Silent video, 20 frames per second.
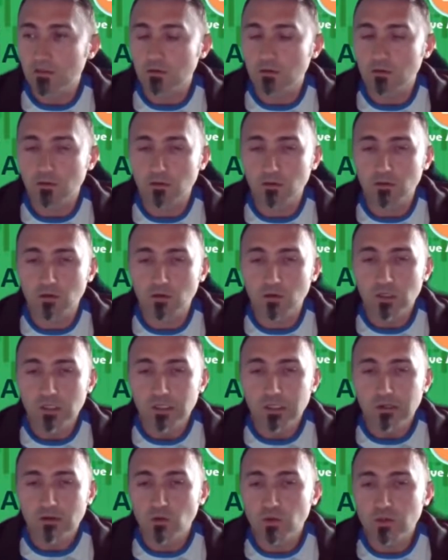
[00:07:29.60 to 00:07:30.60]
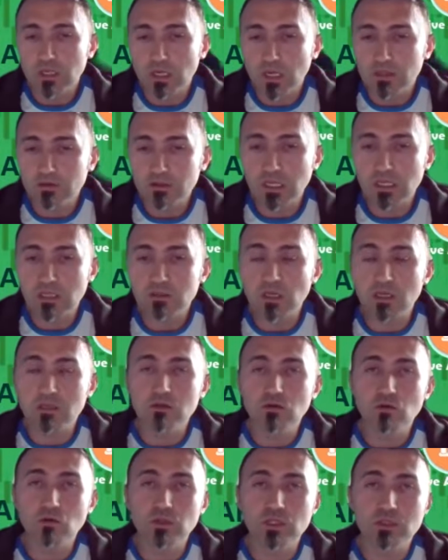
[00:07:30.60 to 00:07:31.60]
On the other hand, I
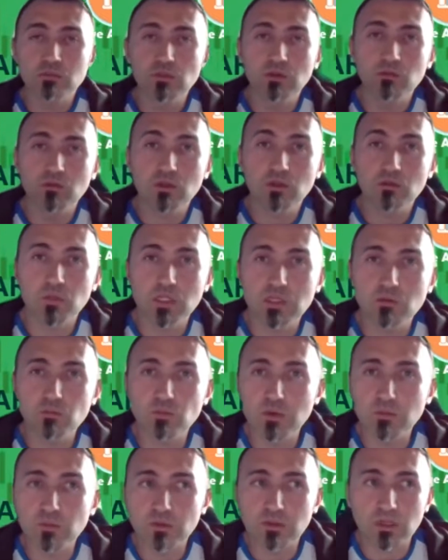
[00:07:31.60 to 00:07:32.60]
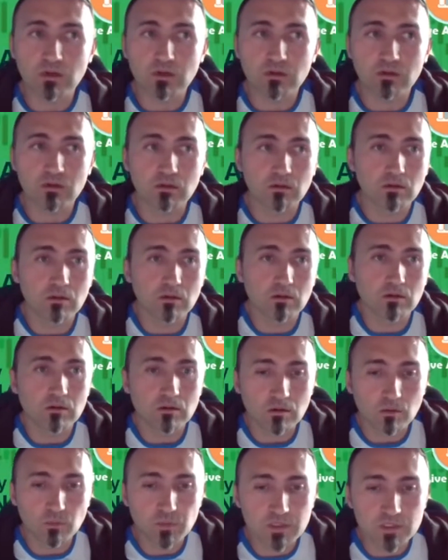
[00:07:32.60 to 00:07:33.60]
know that many people are
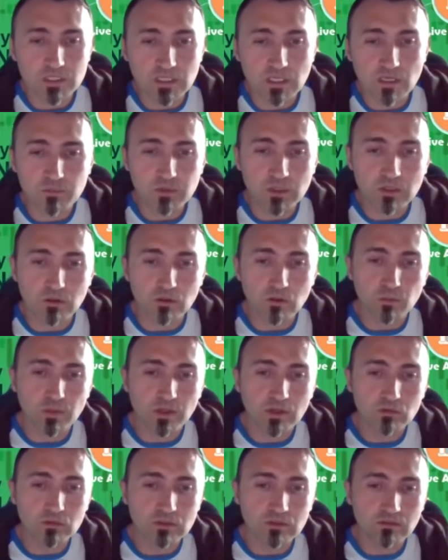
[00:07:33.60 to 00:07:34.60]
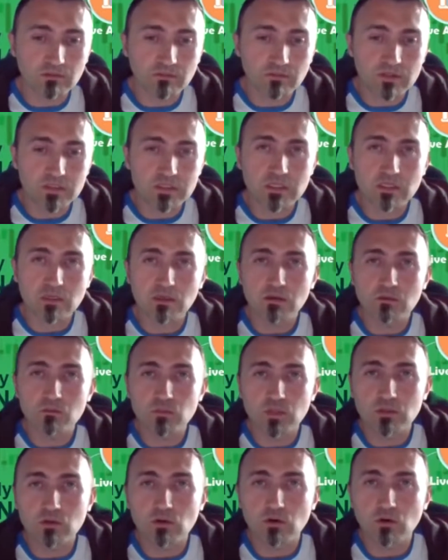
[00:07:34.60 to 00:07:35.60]
a bit skeptical about investing
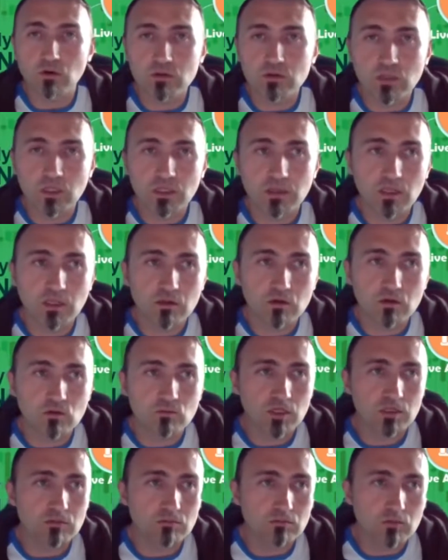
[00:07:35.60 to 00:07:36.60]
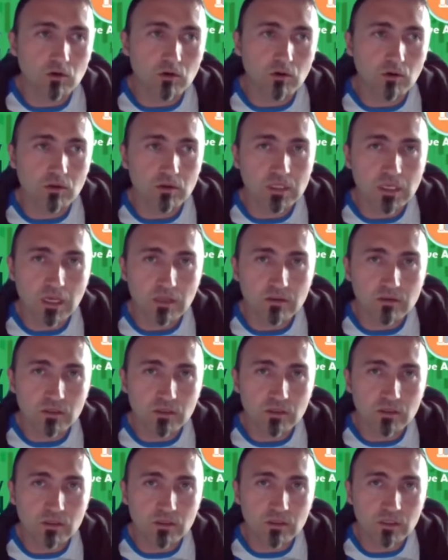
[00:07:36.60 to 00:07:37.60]
in Bitcoin, Ethereum, and all the other
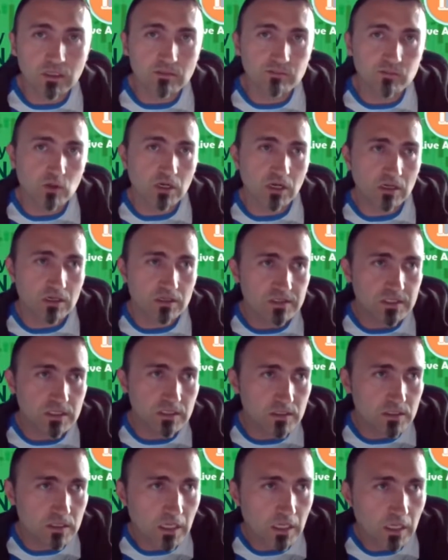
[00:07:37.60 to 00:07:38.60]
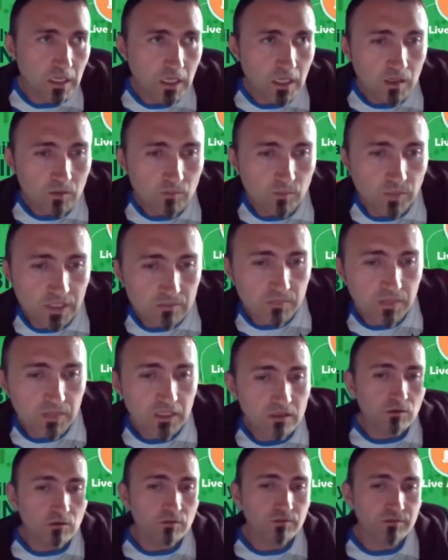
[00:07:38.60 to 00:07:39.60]
cryptocurrencies, but
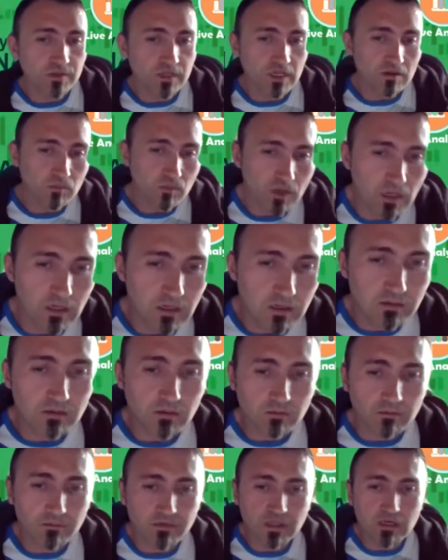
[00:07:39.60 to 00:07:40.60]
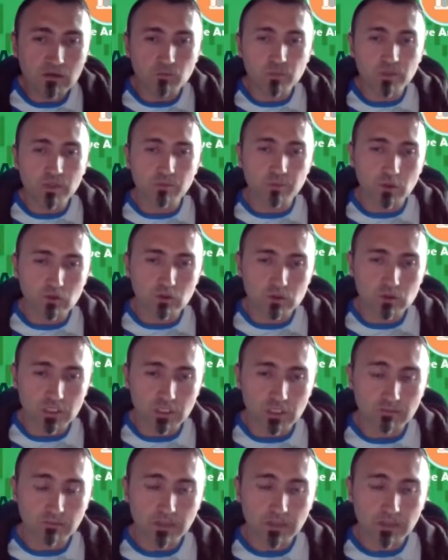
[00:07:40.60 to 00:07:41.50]
many of them are a very big project.